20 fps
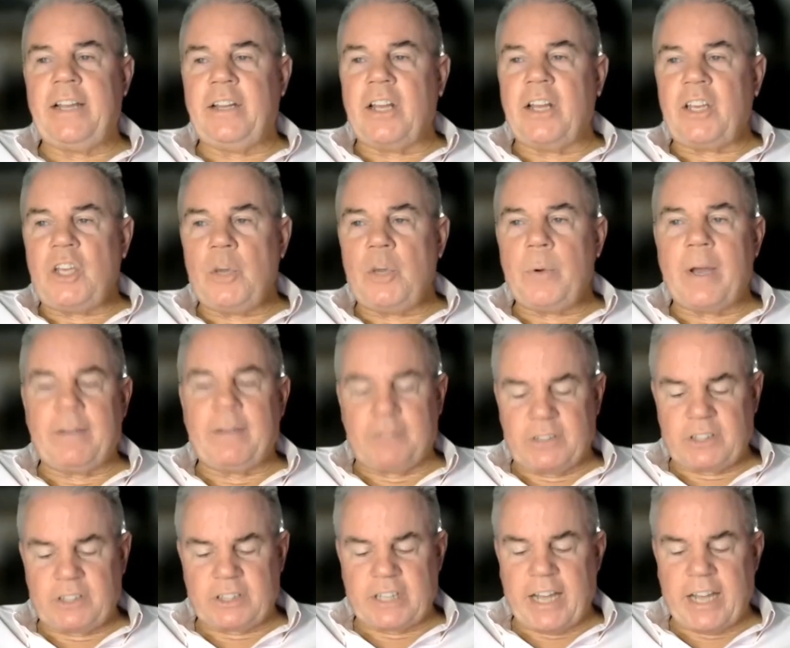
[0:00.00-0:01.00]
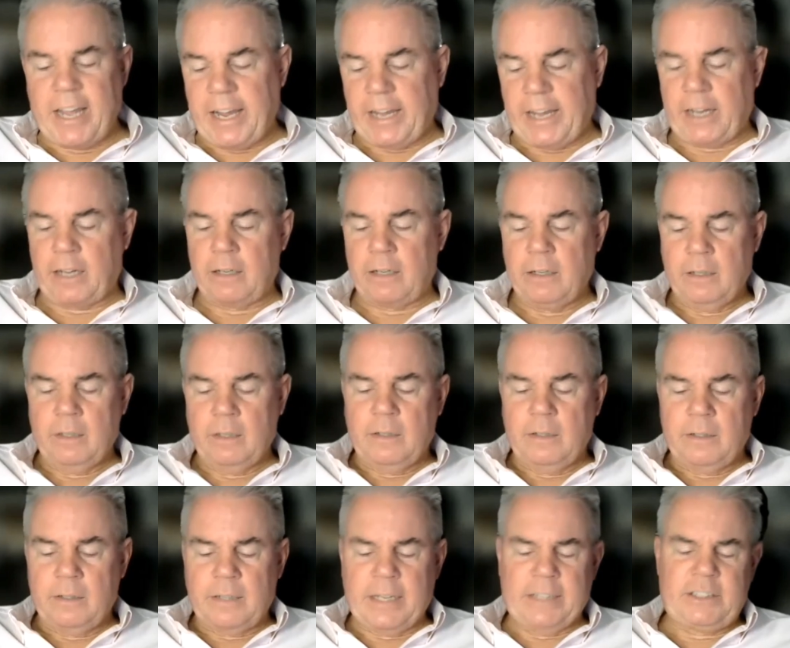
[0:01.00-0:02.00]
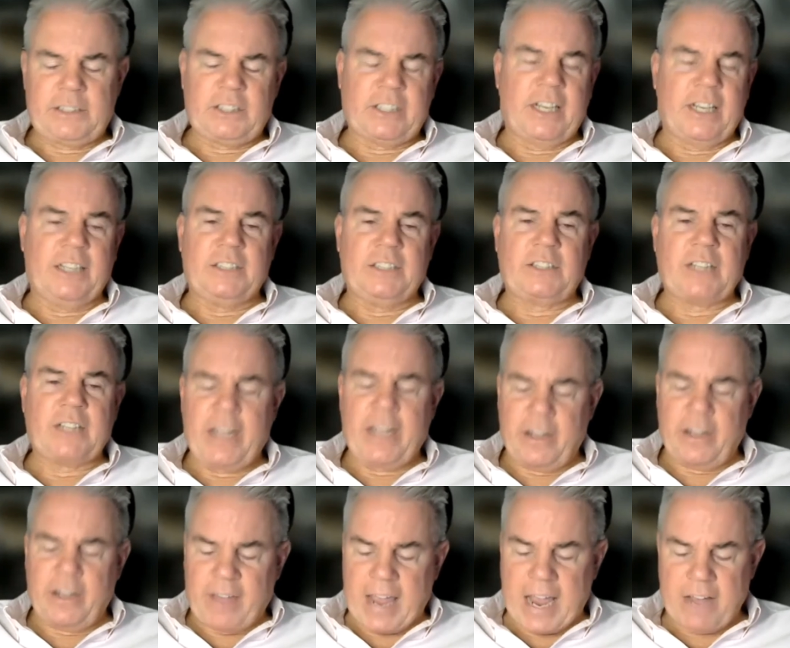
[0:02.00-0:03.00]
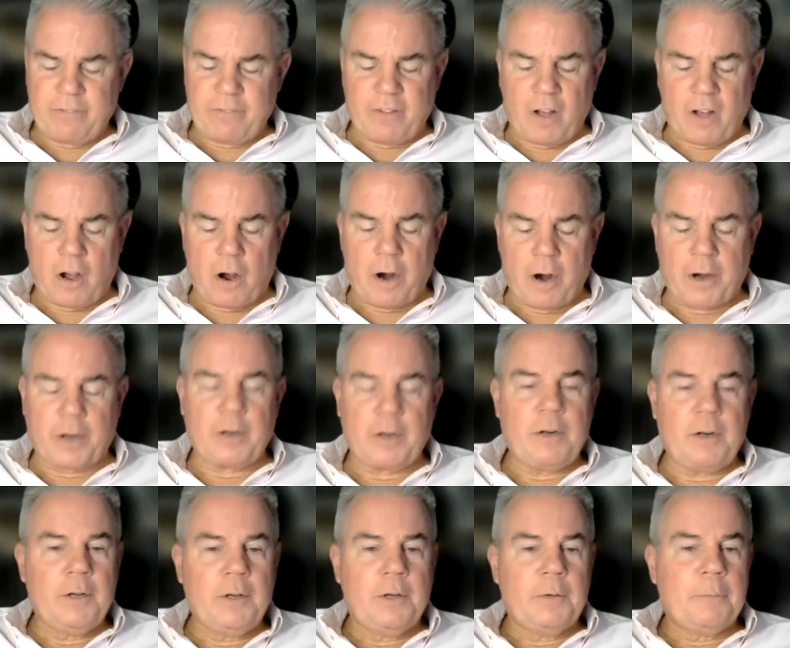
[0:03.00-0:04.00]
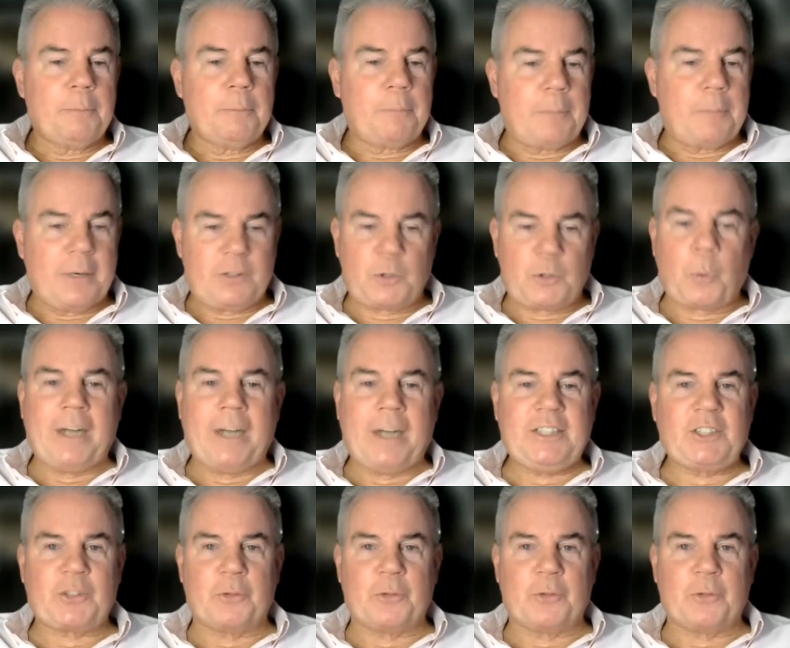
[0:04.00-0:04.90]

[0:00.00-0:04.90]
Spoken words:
that you have a saying that says, I have half a heart, but twice the